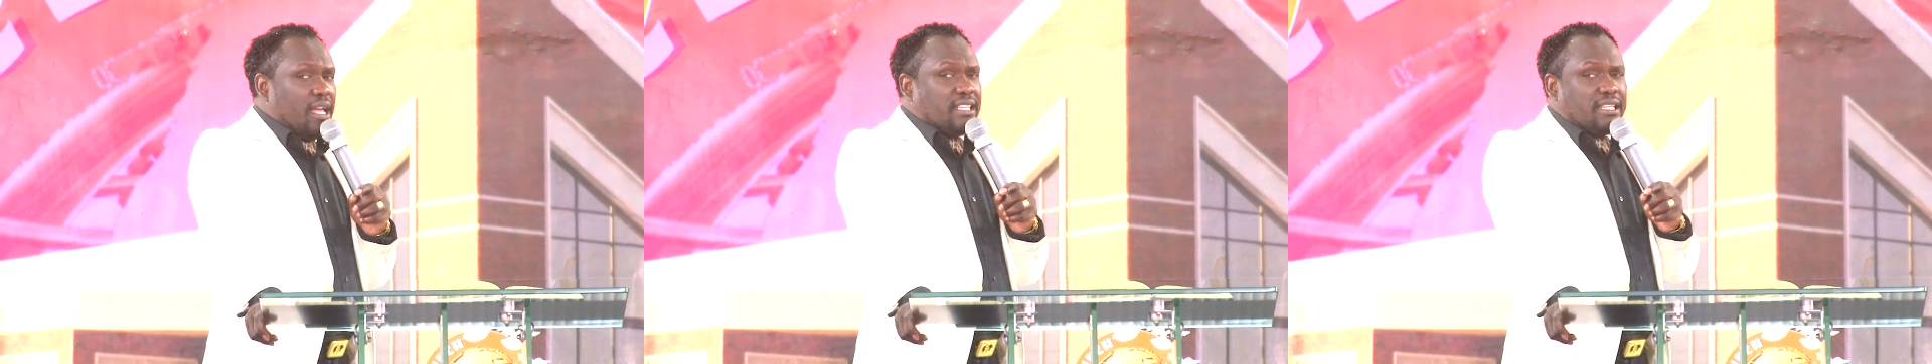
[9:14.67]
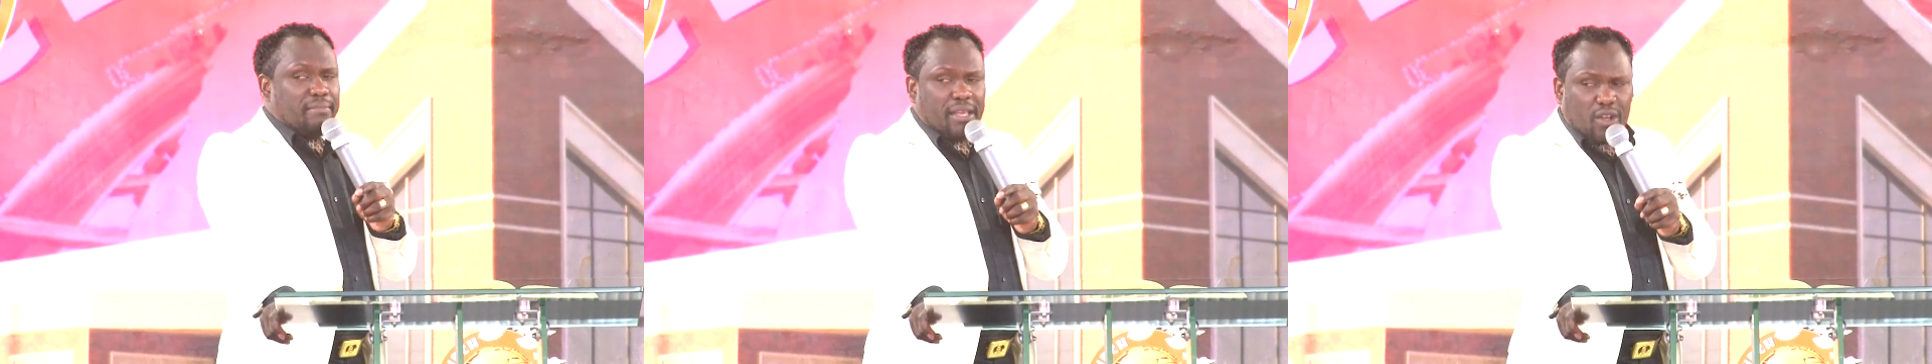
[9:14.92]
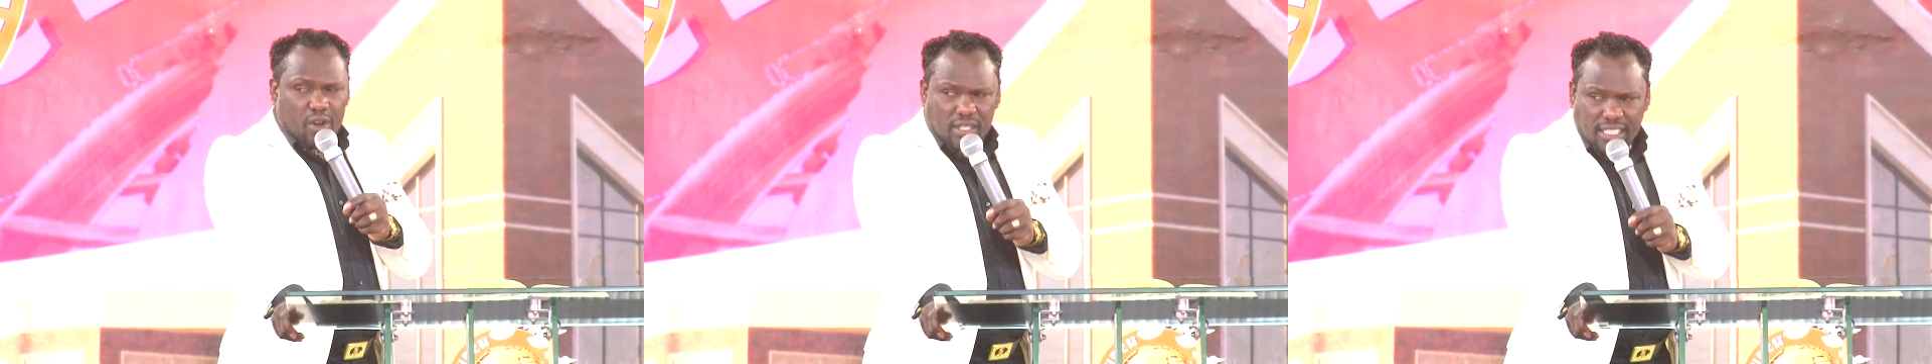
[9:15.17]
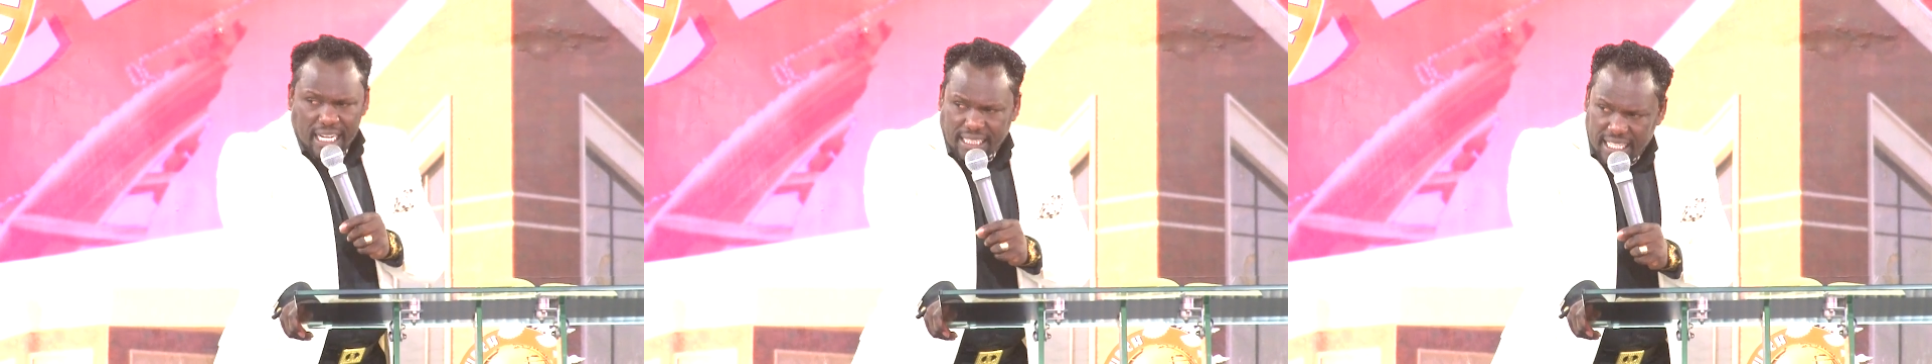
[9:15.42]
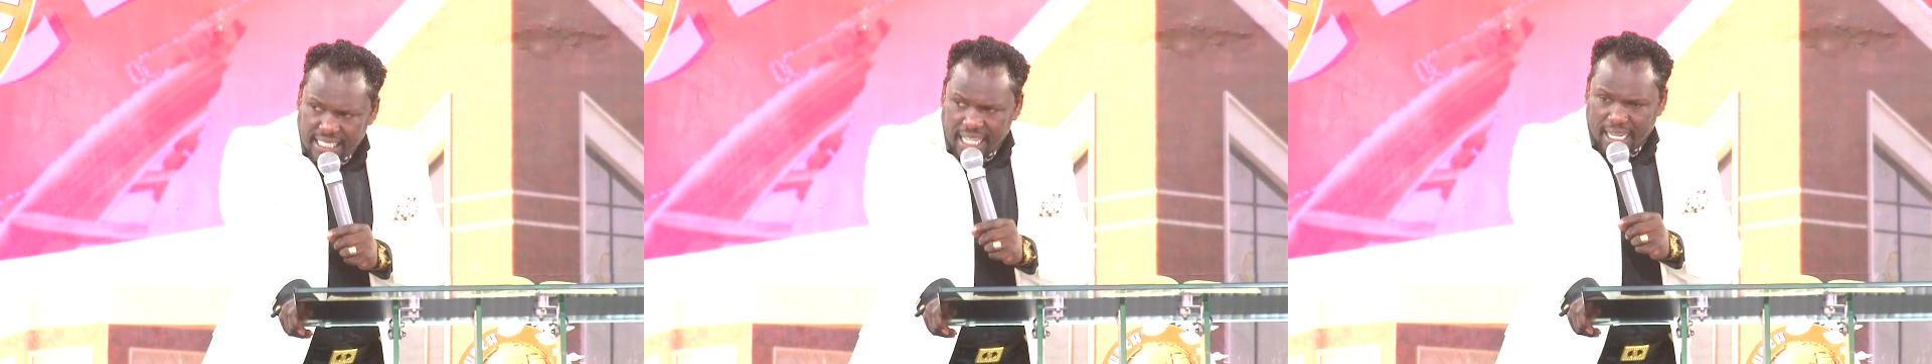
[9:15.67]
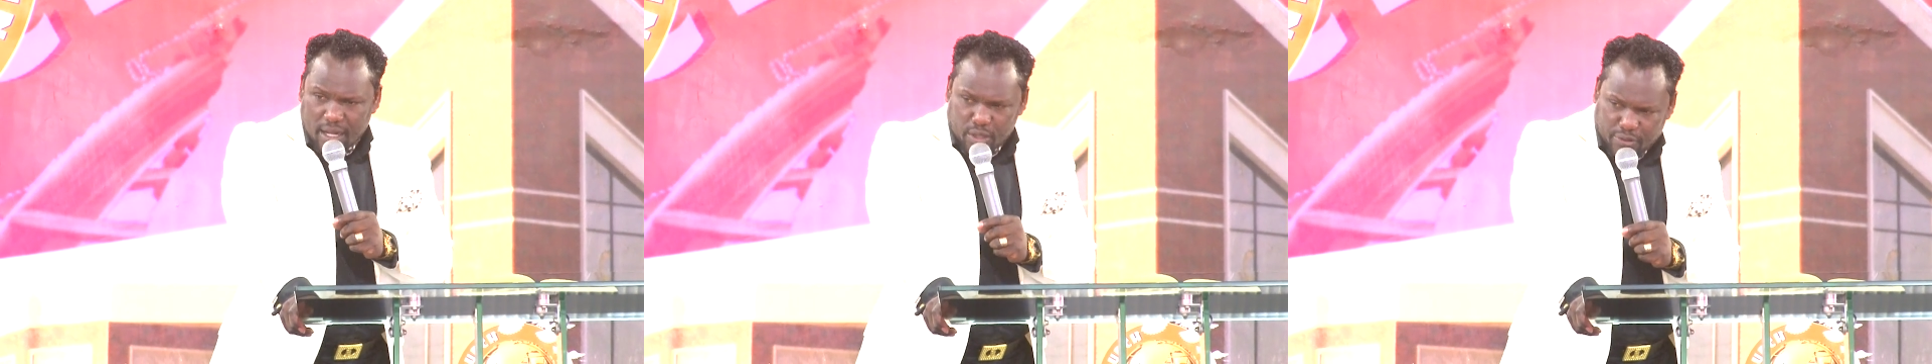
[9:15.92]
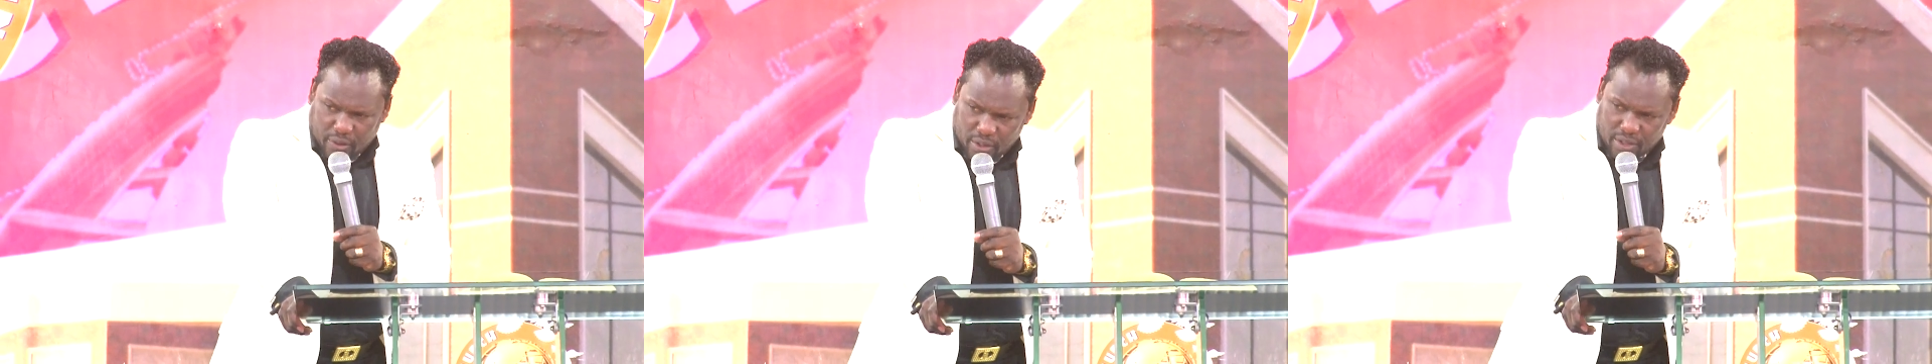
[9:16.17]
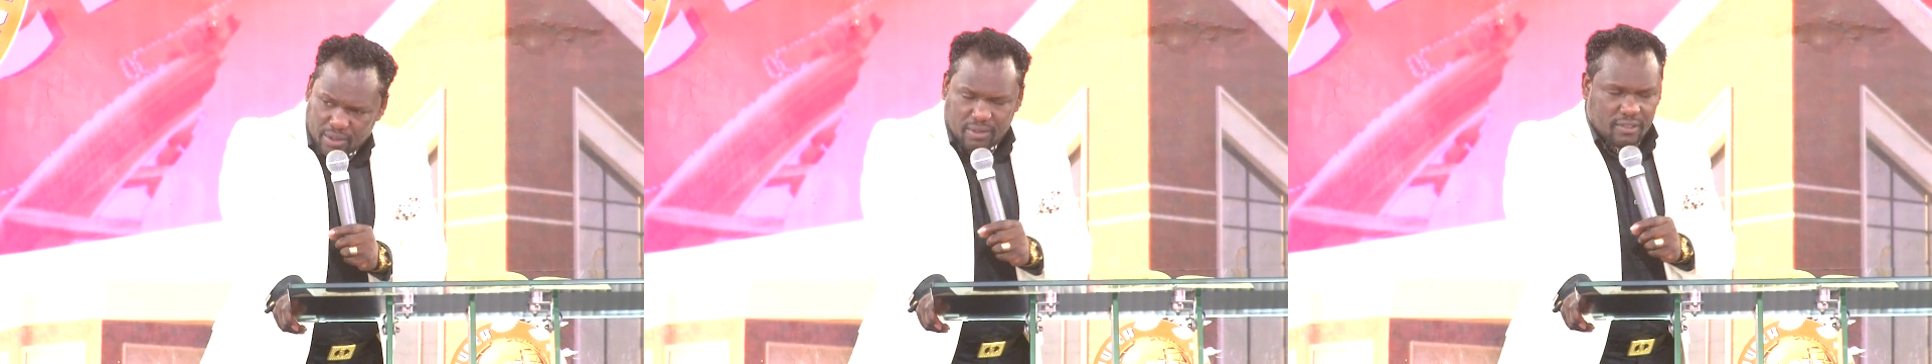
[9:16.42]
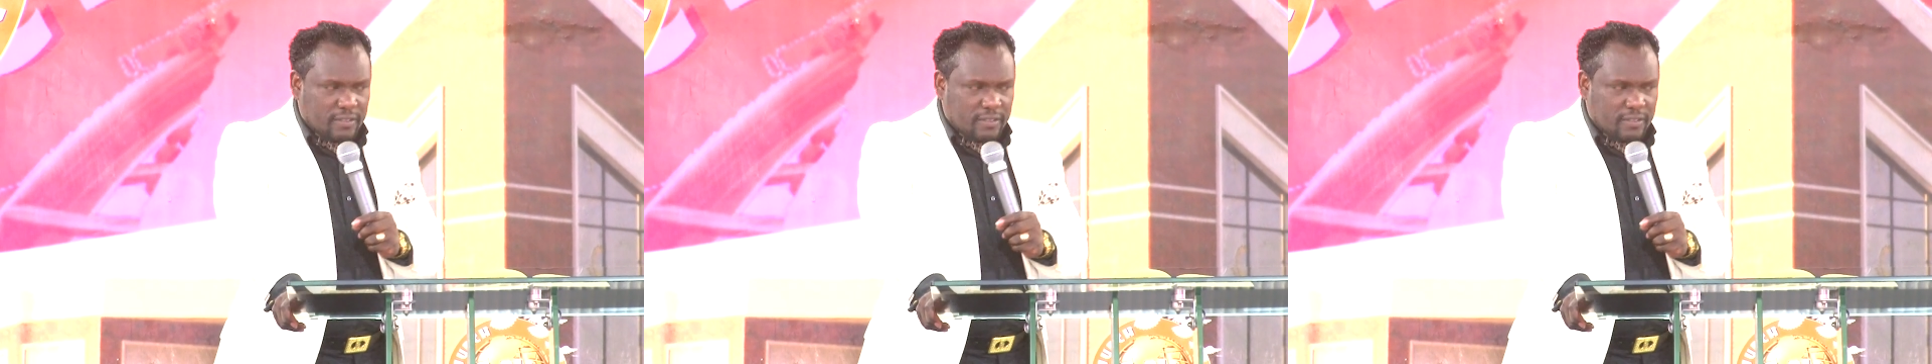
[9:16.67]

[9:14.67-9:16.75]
so may God turn things around for you.